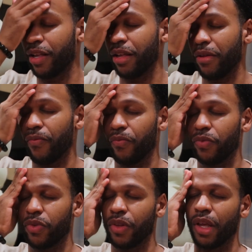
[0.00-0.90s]
time no. I
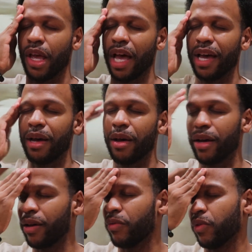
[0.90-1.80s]
cut your hair. I don't
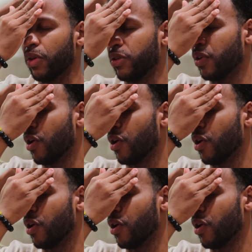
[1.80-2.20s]
see what the big deal